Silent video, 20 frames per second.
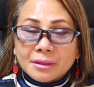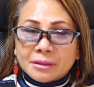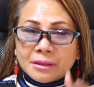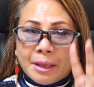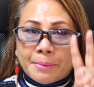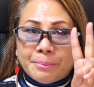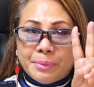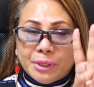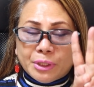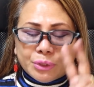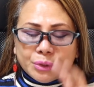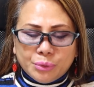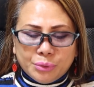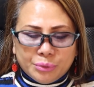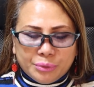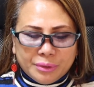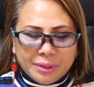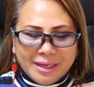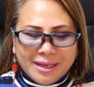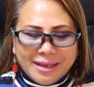number
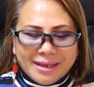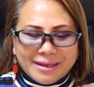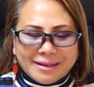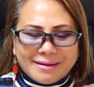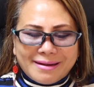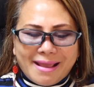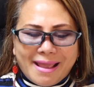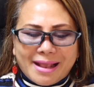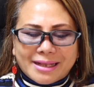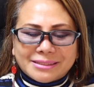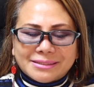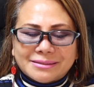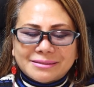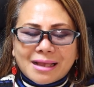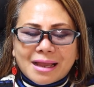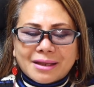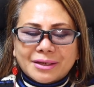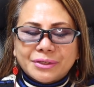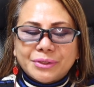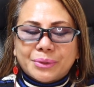2,
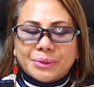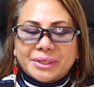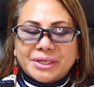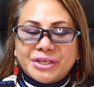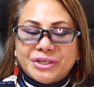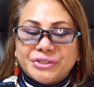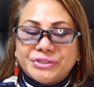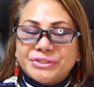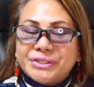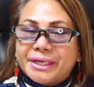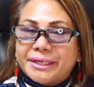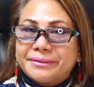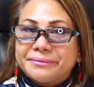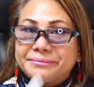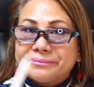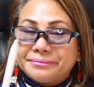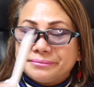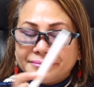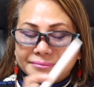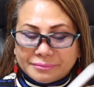re-stock your
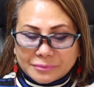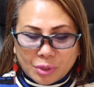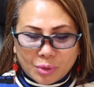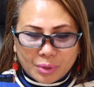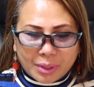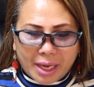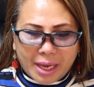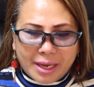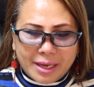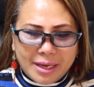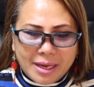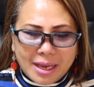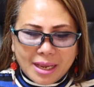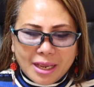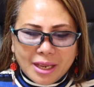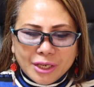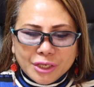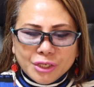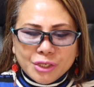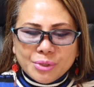kitchen. Okay?
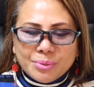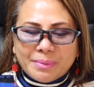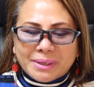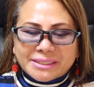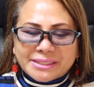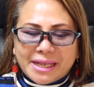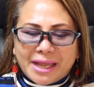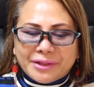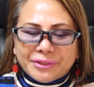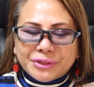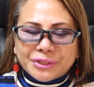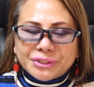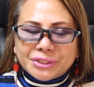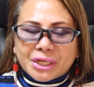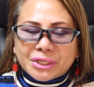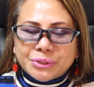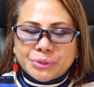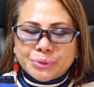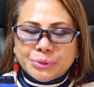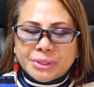You must enter
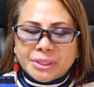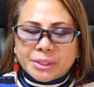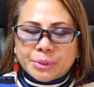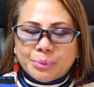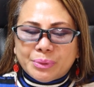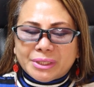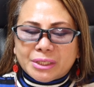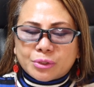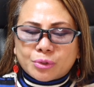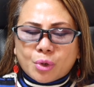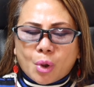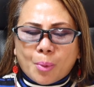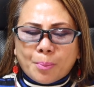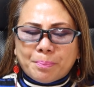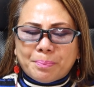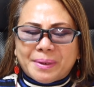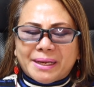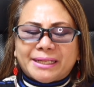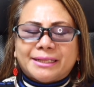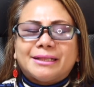the new year with a
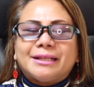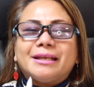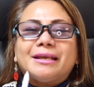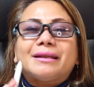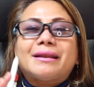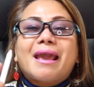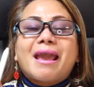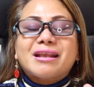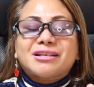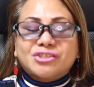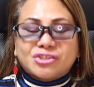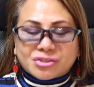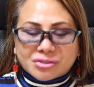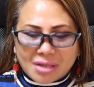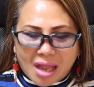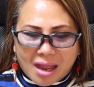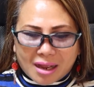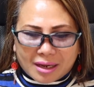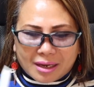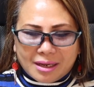completely
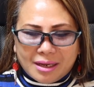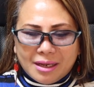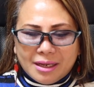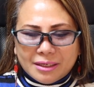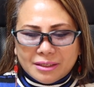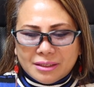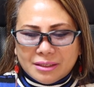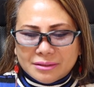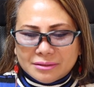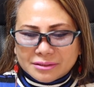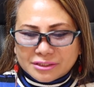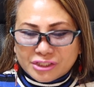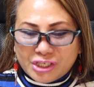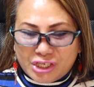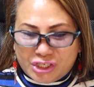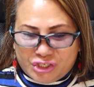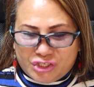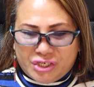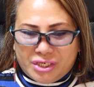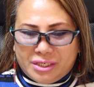re-stock
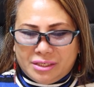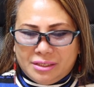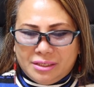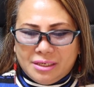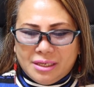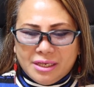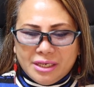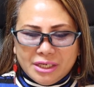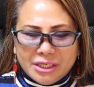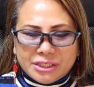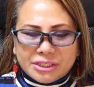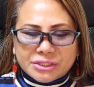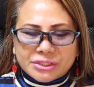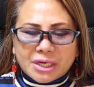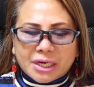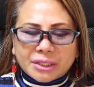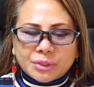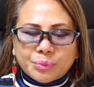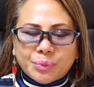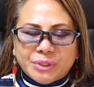kitchen.
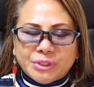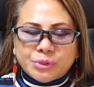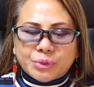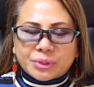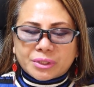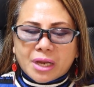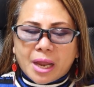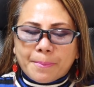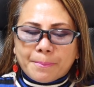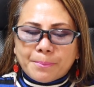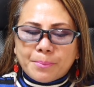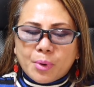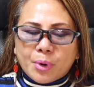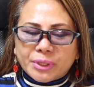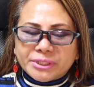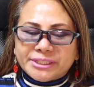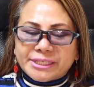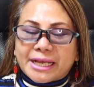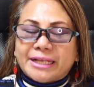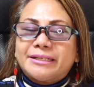Start with your
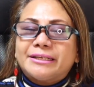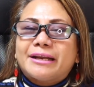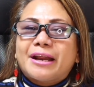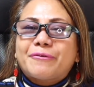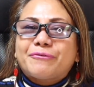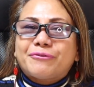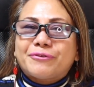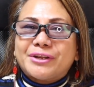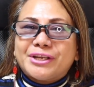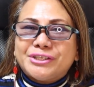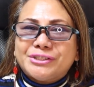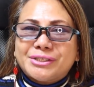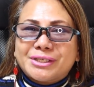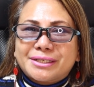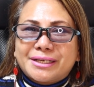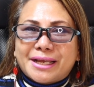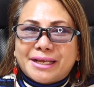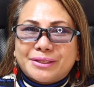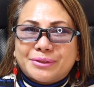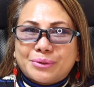cupboards and
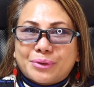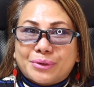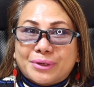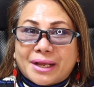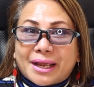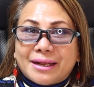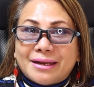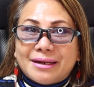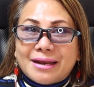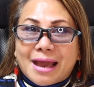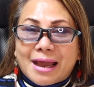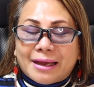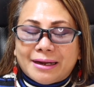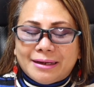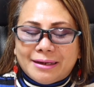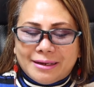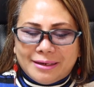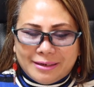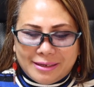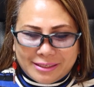refrigerator.
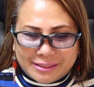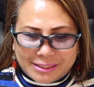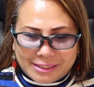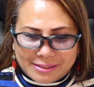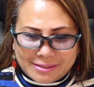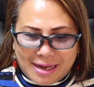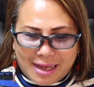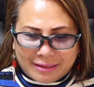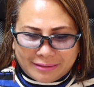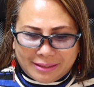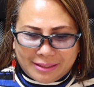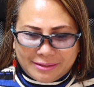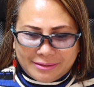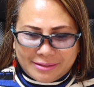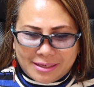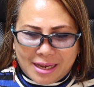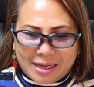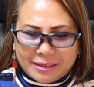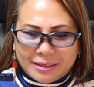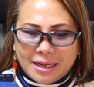Kailangan linisin
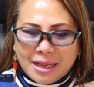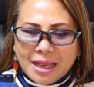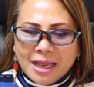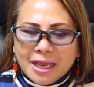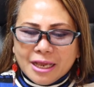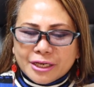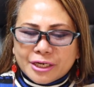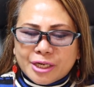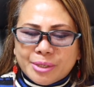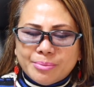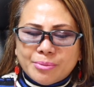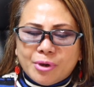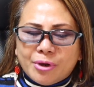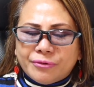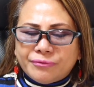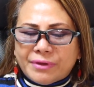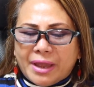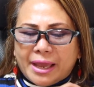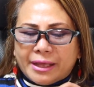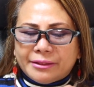natin yan.
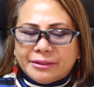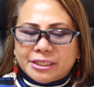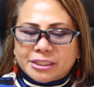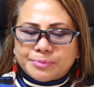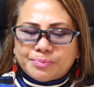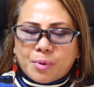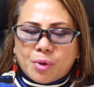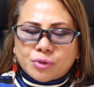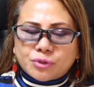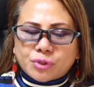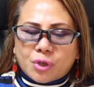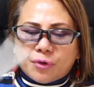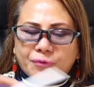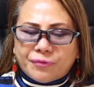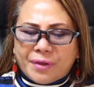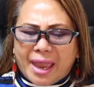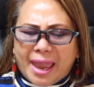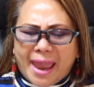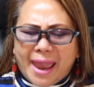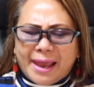Remove and dispose
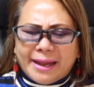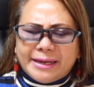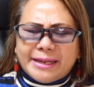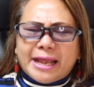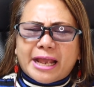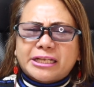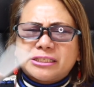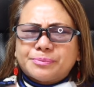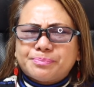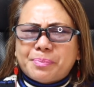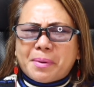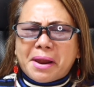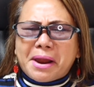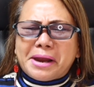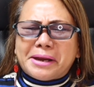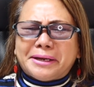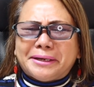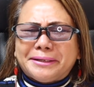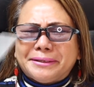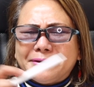of any
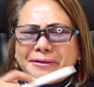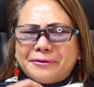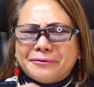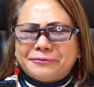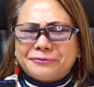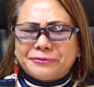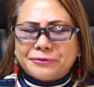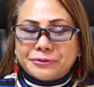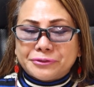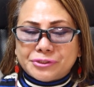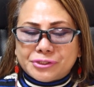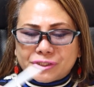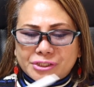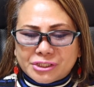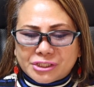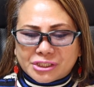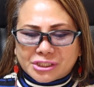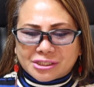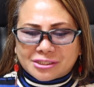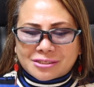expired food
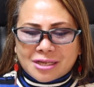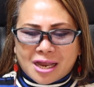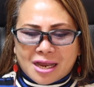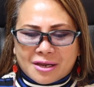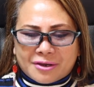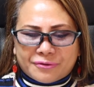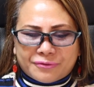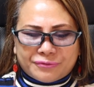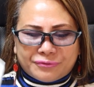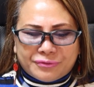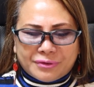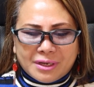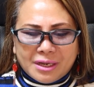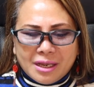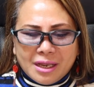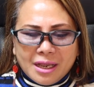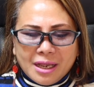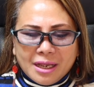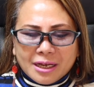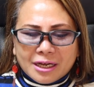stuff.
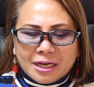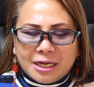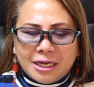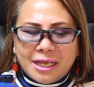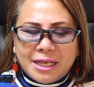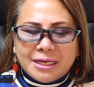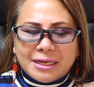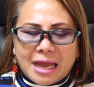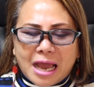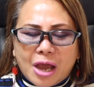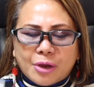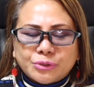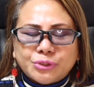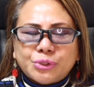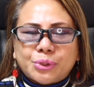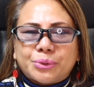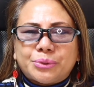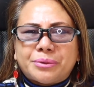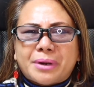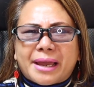Clean out
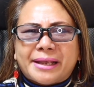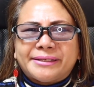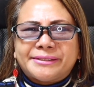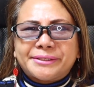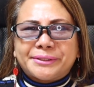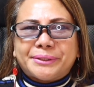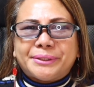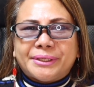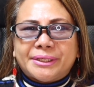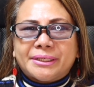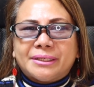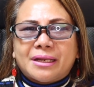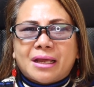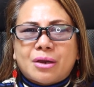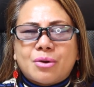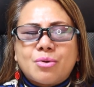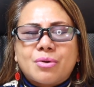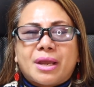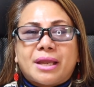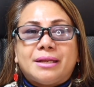your rice urn.
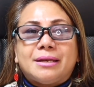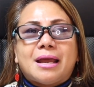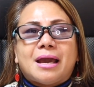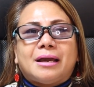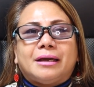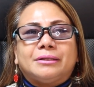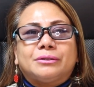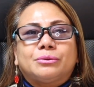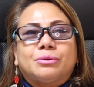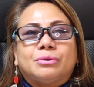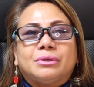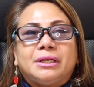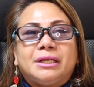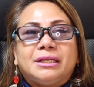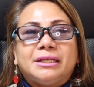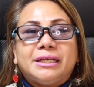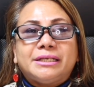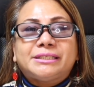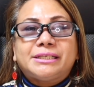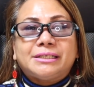Ako, kailangan kong
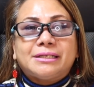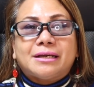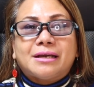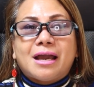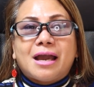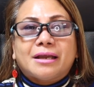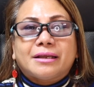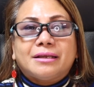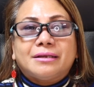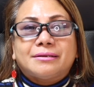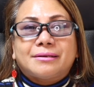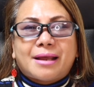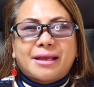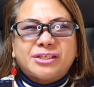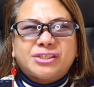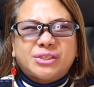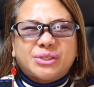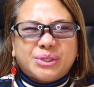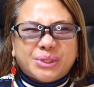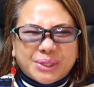linisin ang aking
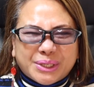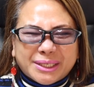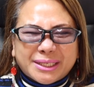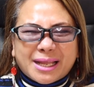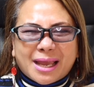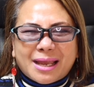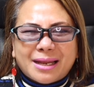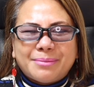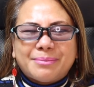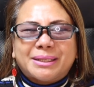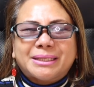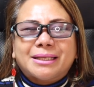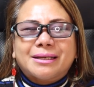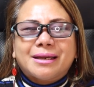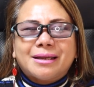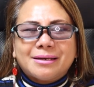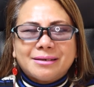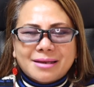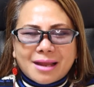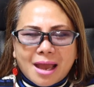rice urn dahil
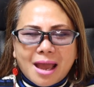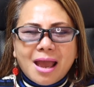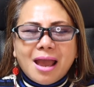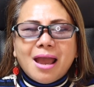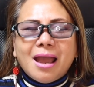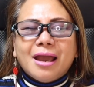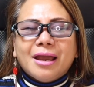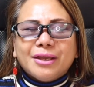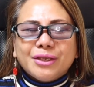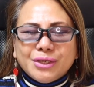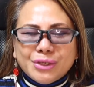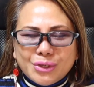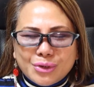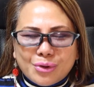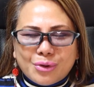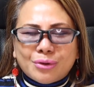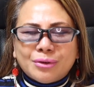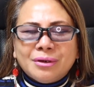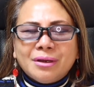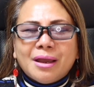matagal na
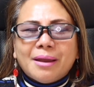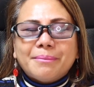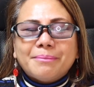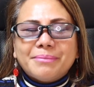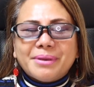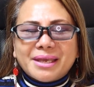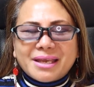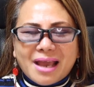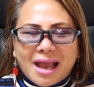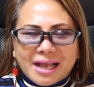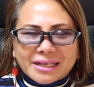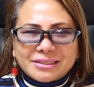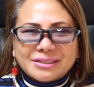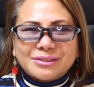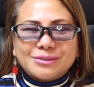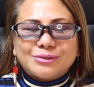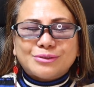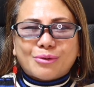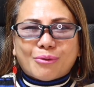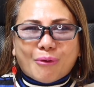yung bigas
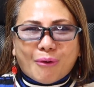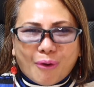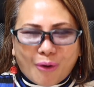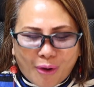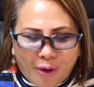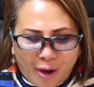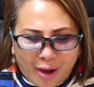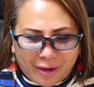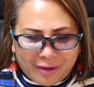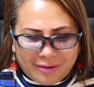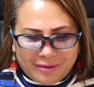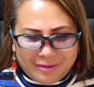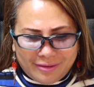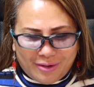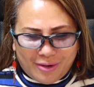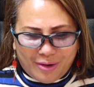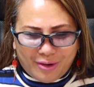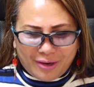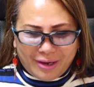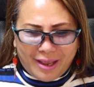doon.
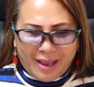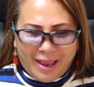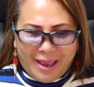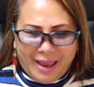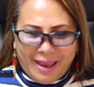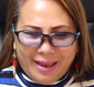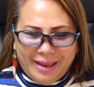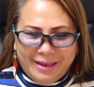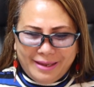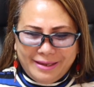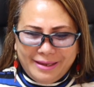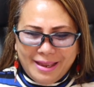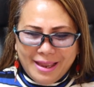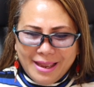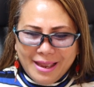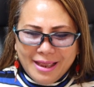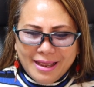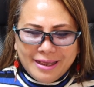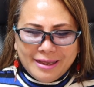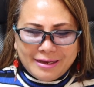Okay?
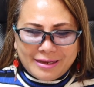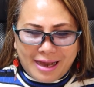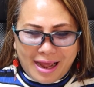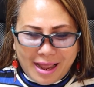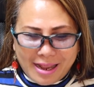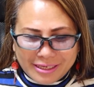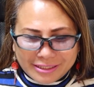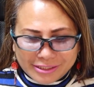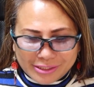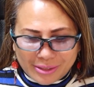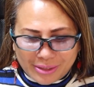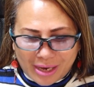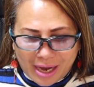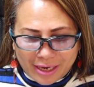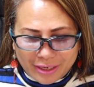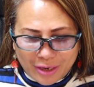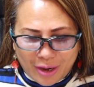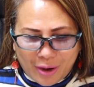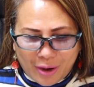Rice your,